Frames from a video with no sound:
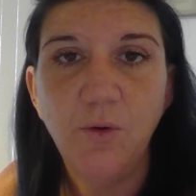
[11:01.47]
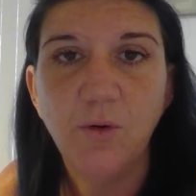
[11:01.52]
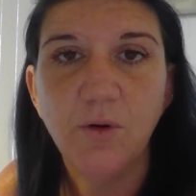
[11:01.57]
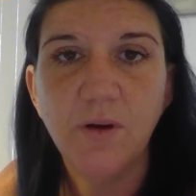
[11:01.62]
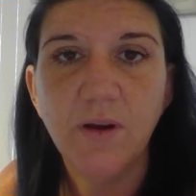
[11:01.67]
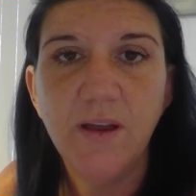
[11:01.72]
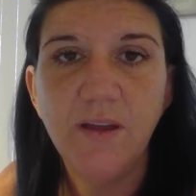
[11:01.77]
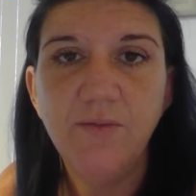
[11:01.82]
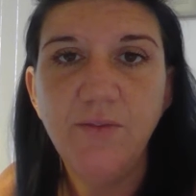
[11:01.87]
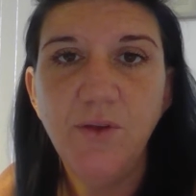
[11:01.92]

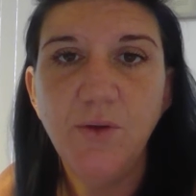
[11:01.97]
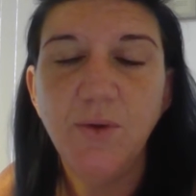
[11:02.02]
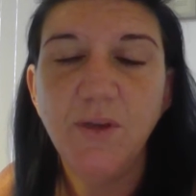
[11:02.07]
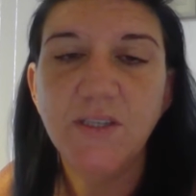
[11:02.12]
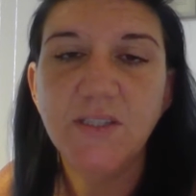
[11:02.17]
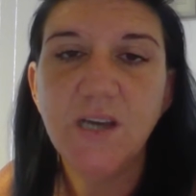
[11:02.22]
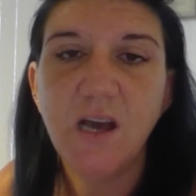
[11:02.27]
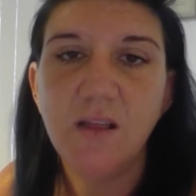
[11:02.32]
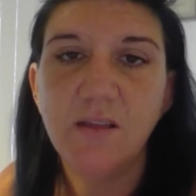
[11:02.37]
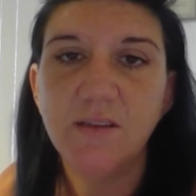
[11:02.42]
or if you
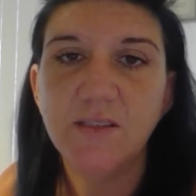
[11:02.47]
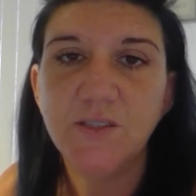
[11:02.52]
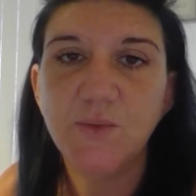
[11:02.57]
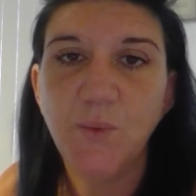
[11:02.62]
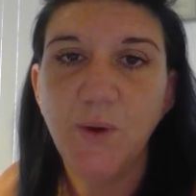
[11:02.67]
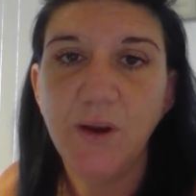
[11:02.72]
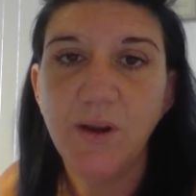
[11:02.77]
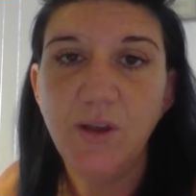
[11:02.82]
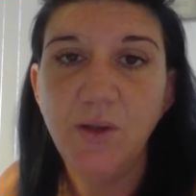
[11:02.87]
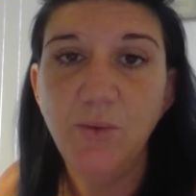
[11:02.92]
can tell us
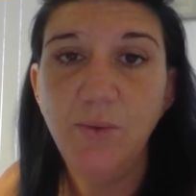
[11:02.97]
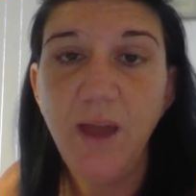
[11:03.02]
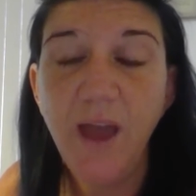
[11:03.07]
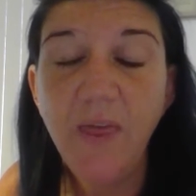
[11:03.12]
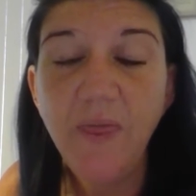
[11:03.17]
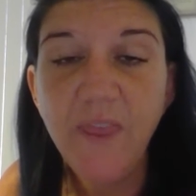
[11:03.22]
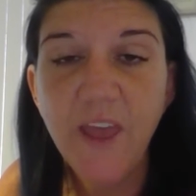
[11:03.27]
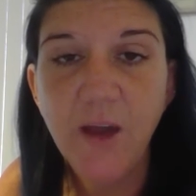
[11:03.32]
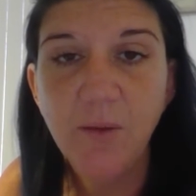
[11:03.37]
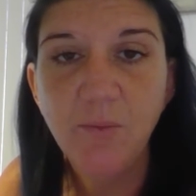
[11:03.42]
where you
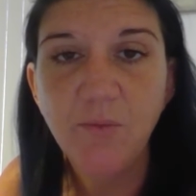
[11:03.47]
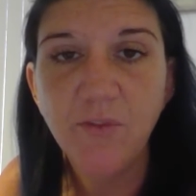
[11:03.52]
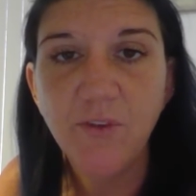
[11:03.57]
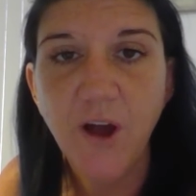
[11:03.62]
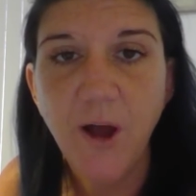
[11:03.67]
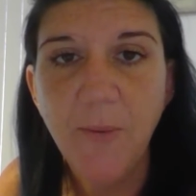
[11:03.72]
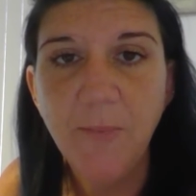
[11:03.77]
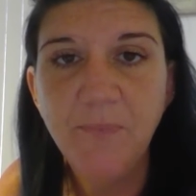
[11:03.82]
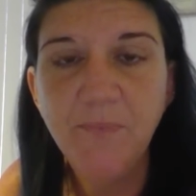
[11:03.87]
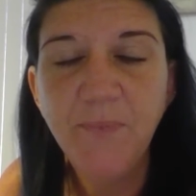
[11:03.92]
get them
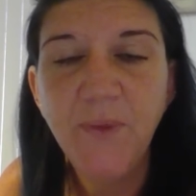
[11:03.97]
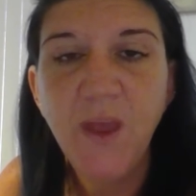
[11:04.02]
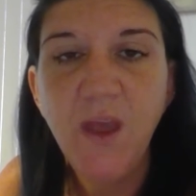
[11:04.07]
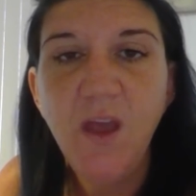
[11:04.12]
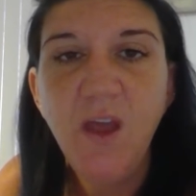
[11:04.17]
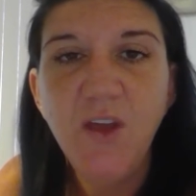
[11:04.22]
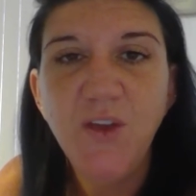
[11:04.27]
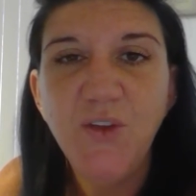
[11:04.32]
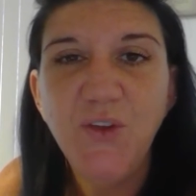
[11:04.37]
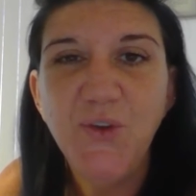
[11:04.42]
from.
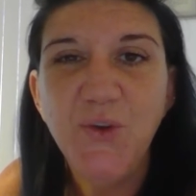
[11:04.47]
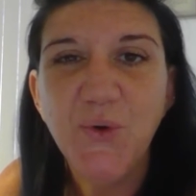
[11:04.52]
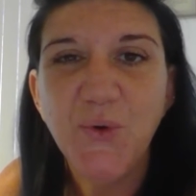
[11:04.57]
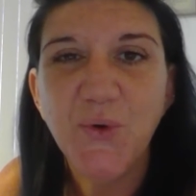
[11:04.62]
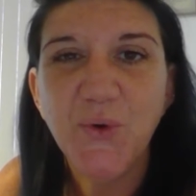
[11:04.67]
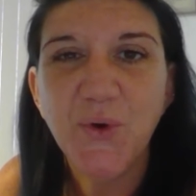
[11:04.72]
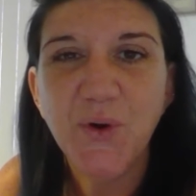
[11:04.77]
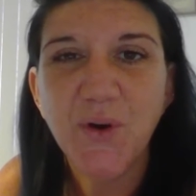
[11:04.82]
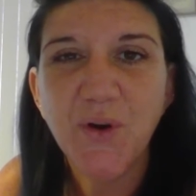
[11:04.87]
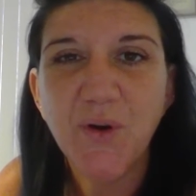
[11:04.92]

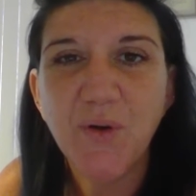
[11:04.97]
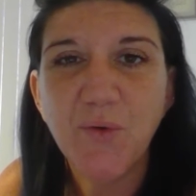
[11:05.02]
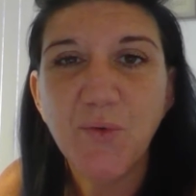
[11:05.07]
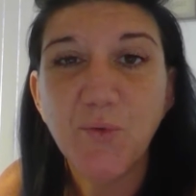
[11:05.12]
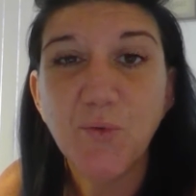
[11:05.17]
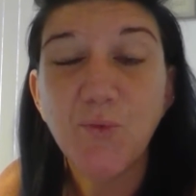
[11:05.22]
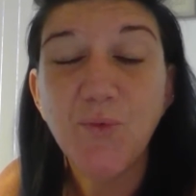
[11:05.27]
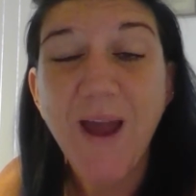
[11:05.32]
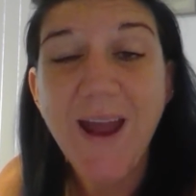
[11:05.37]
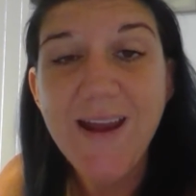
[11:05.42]
Your
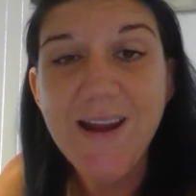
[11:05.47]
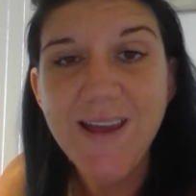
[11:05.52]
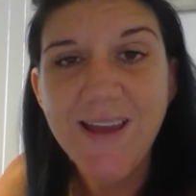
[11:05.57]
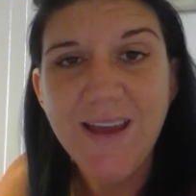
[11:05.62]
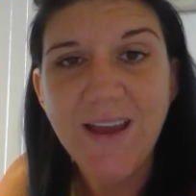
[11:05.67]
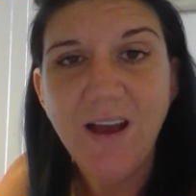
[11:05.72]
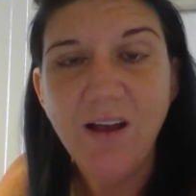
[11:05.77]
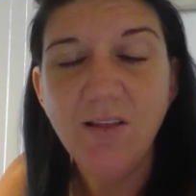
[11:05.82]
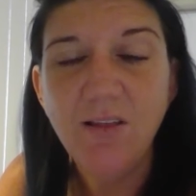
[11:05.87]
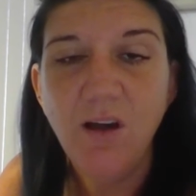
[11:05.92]

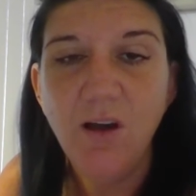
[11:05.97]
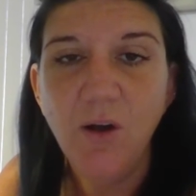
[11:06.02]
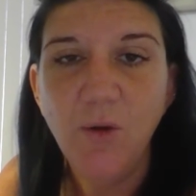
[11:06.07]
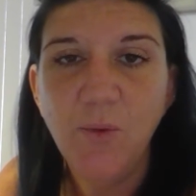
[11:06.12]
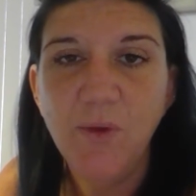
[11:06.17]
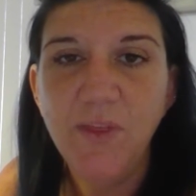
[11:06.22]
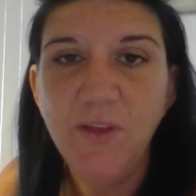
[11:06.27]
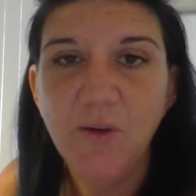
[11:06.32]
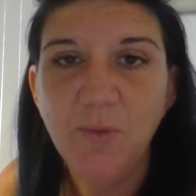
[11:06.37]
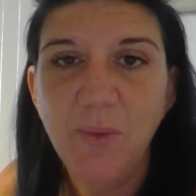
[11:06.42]
writing along
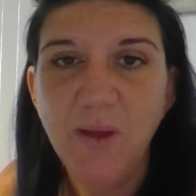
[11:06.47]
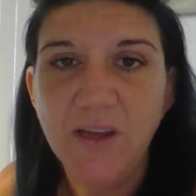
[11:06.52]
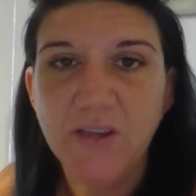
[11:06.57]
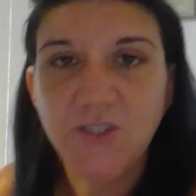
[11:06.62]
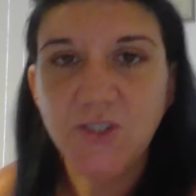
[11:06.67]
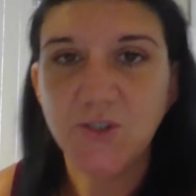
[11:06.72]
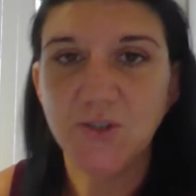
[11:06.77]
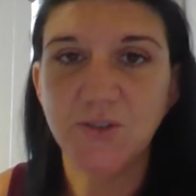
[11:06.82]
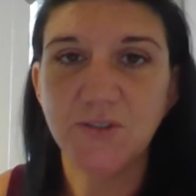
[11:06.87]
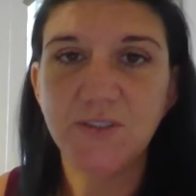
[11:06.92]
with your
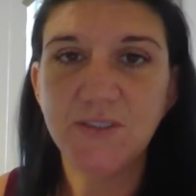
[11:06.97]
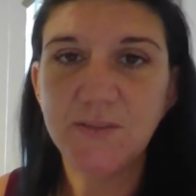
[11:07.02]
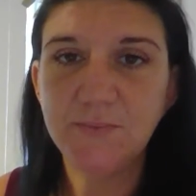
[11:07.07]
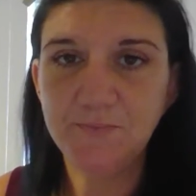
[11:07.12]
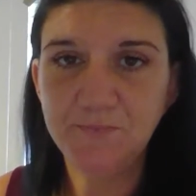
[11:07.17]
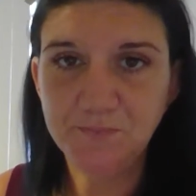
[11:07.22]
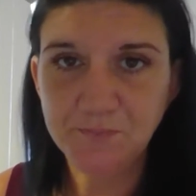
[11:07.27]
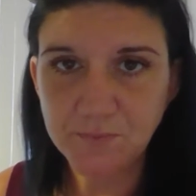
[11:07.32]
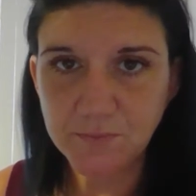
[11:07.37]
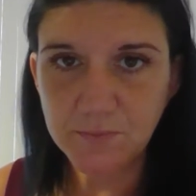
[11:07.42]
pictures
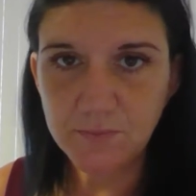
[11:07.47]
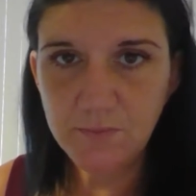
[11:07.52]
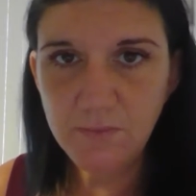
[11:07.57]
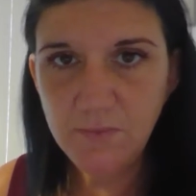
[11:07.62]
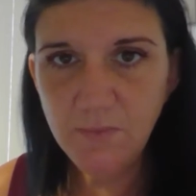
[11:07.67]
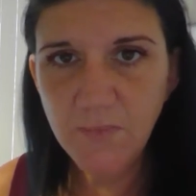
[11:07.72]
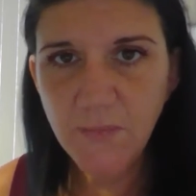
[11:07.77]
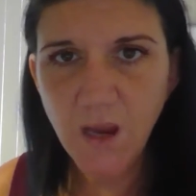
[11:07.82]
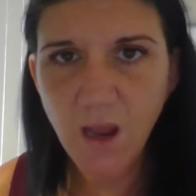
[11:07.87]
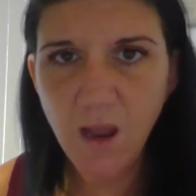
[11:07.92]

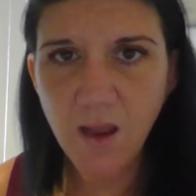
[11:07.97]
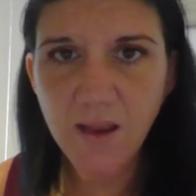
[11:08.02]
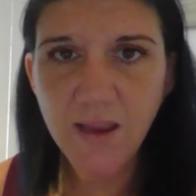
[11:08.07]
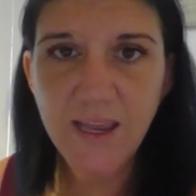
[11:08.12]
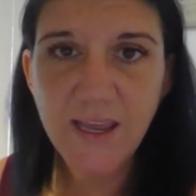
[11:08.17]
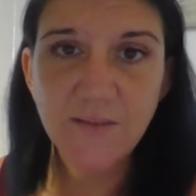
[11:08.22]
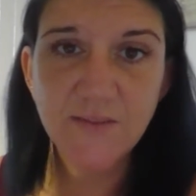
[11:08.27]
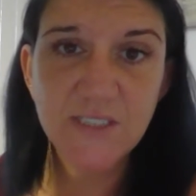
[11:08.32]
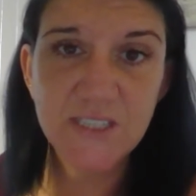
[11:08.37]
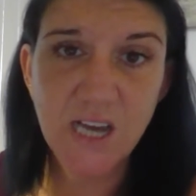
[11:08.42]

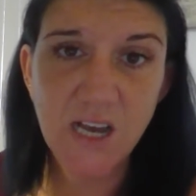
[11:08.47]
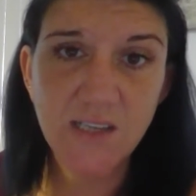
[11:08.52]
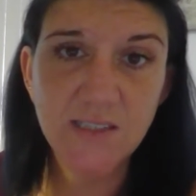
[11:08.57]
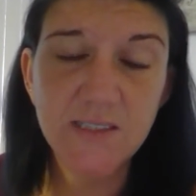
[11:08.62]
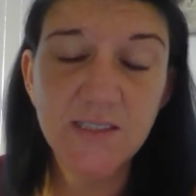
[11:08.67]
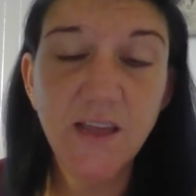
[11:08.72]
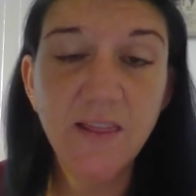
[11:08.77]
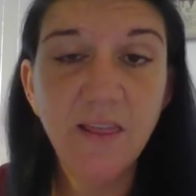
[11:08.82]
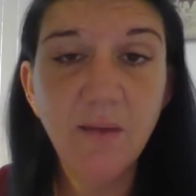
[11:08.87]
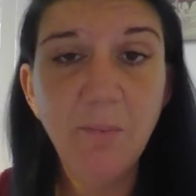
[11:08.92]
gives
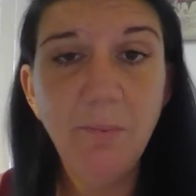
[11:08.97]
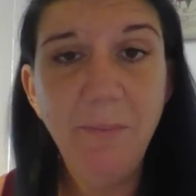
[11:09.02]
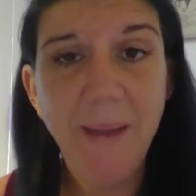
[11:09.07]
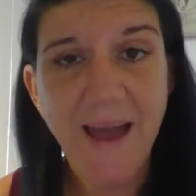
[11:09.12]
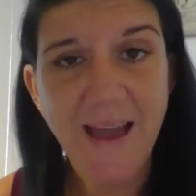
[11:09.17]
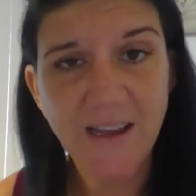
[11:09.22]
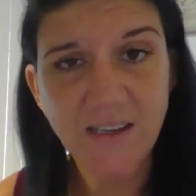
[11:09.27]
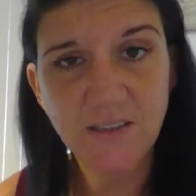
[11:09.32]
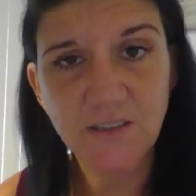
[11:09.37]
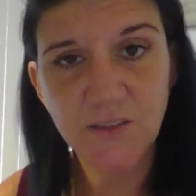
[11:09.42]
us the
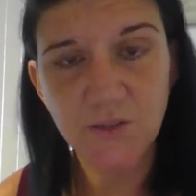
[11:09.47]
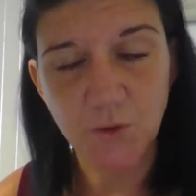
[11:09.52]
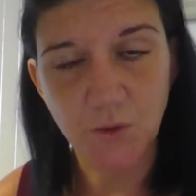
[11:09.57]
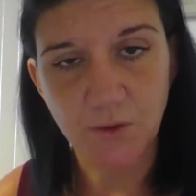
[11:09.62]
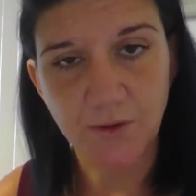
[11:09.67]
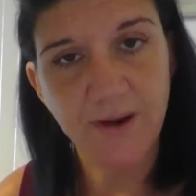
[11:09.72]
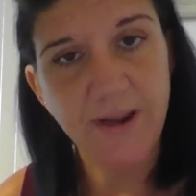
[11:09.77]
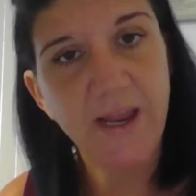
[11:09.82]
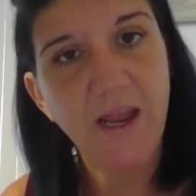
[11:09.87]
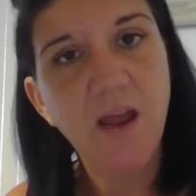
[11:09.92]

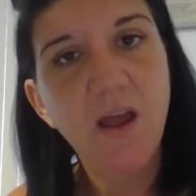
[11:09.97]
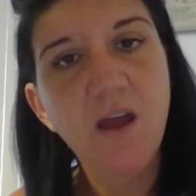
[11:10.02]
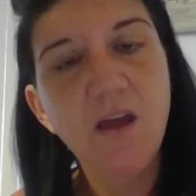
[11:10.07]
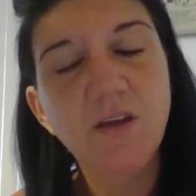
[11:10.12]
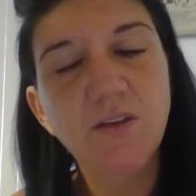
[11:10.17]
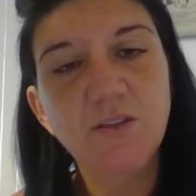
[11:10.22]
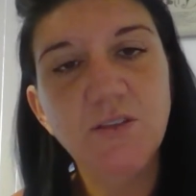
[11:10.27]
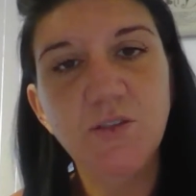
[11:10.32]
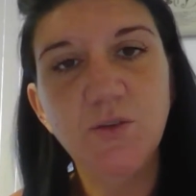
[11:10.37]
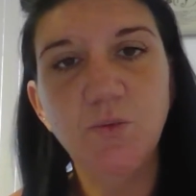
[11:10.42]
backstory
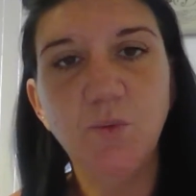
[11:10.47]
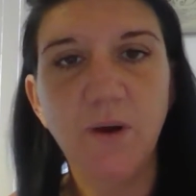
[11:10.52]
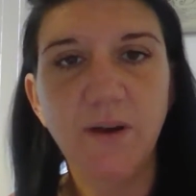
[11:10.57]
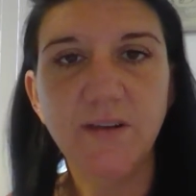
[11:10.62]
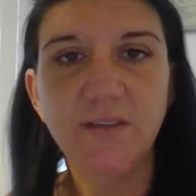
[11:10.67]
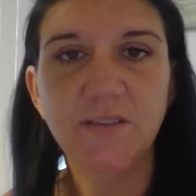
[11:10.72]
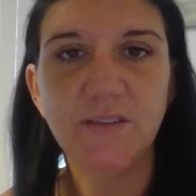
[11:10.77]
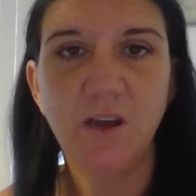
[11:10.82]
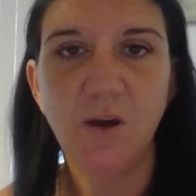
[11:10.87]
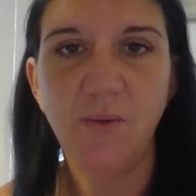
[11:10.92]
to what
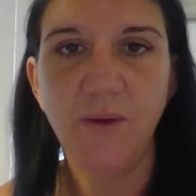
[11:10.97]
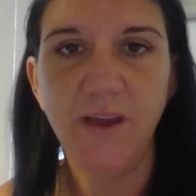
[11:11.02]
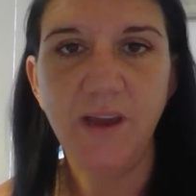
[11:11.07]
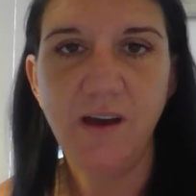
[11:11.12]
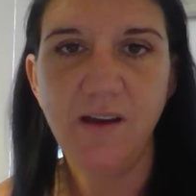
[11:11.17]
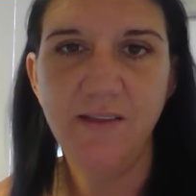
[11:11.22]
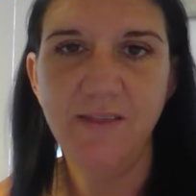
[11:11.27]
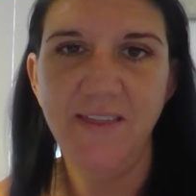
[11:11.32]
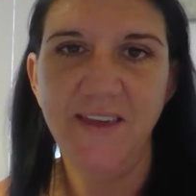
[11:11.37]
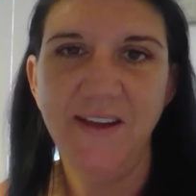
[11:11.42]
is going
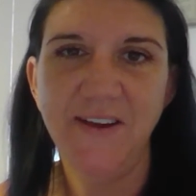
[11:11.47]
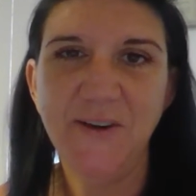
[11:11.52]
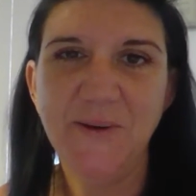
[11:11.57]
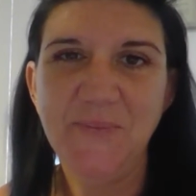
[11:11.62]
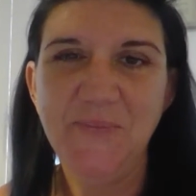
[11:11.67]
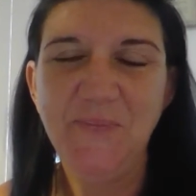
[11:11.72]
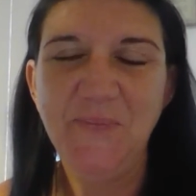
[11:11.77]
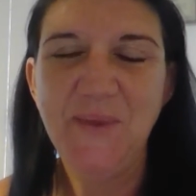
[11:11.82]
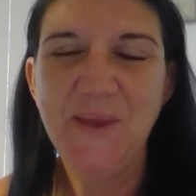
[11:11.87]
on there.